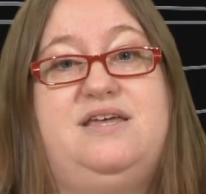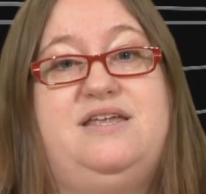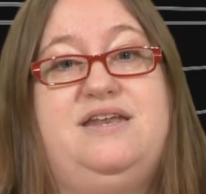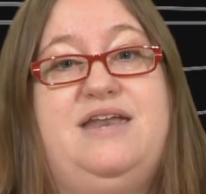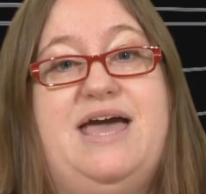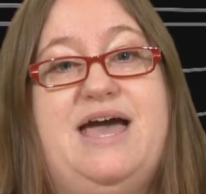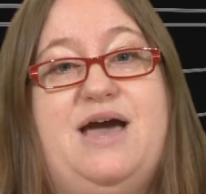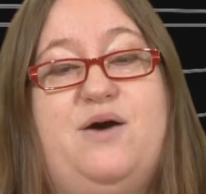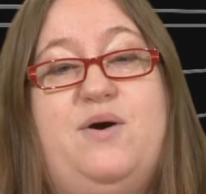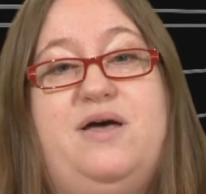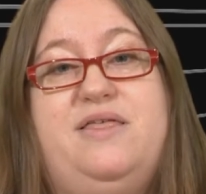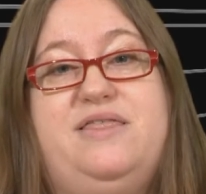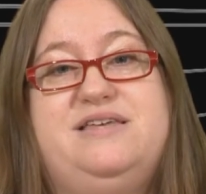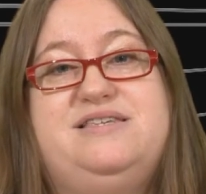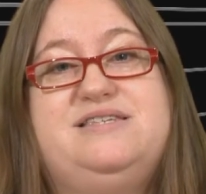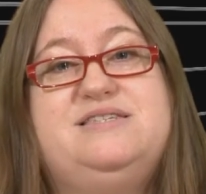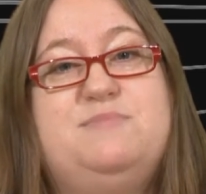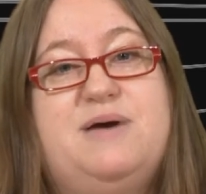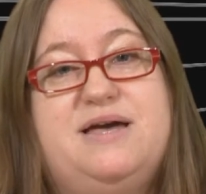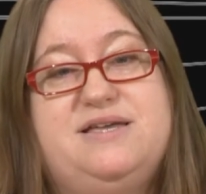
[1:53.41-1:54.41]
Now,
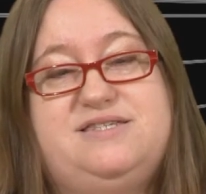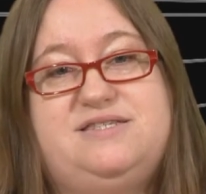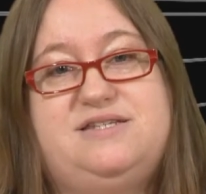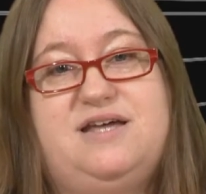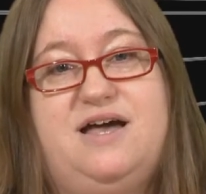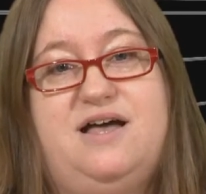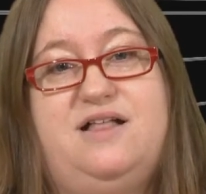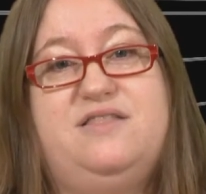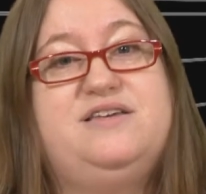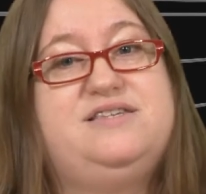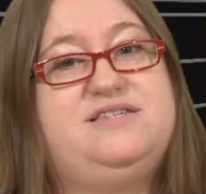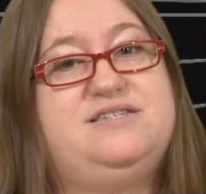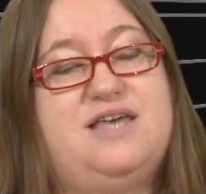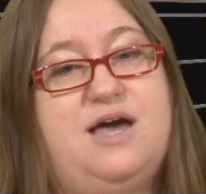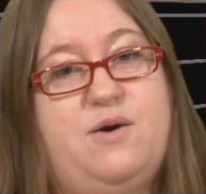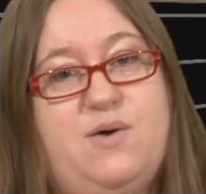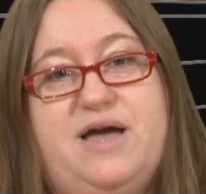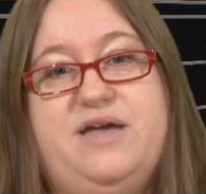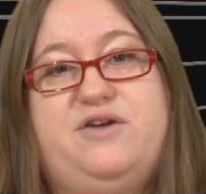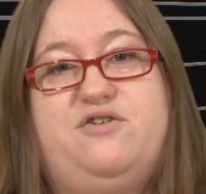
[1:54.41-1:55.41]
this is my style. This is
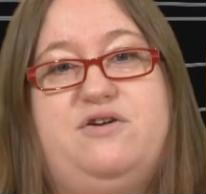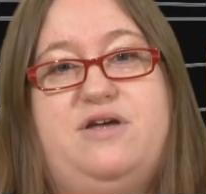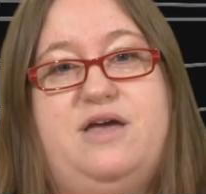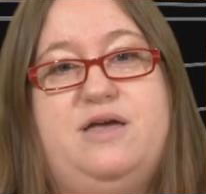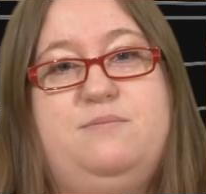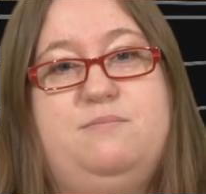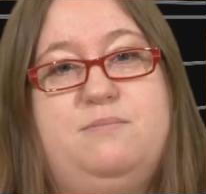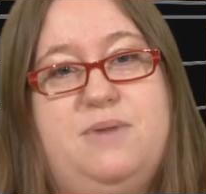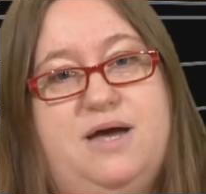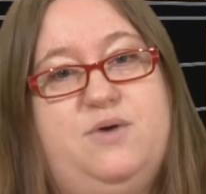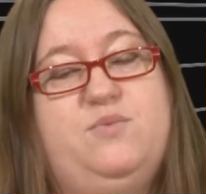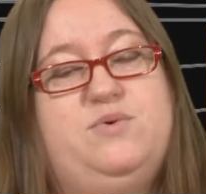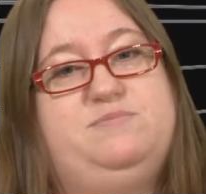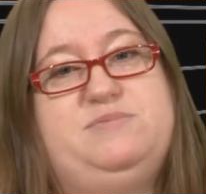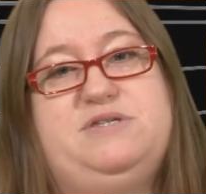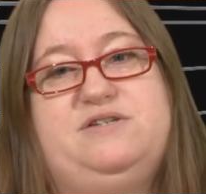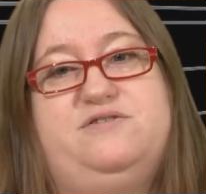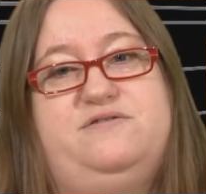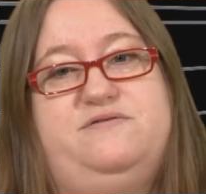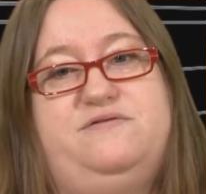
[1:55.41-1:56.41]
how I create my
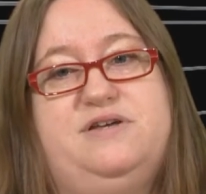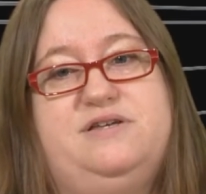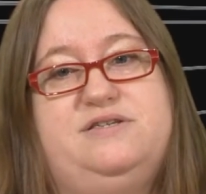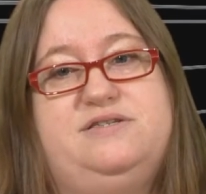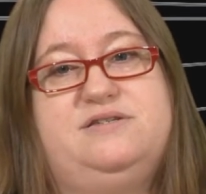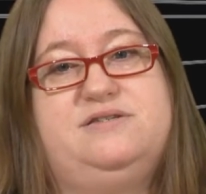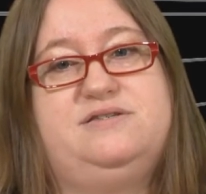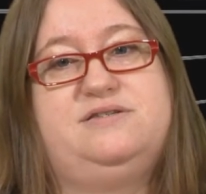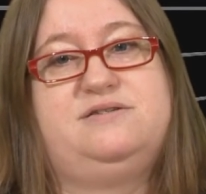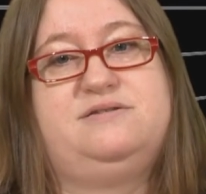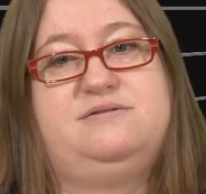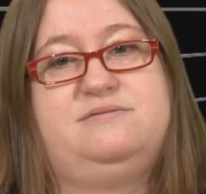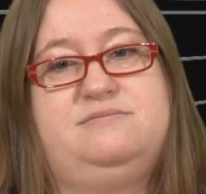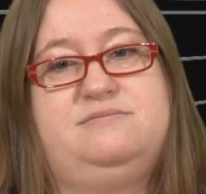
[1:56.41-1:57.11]
whimsical faces.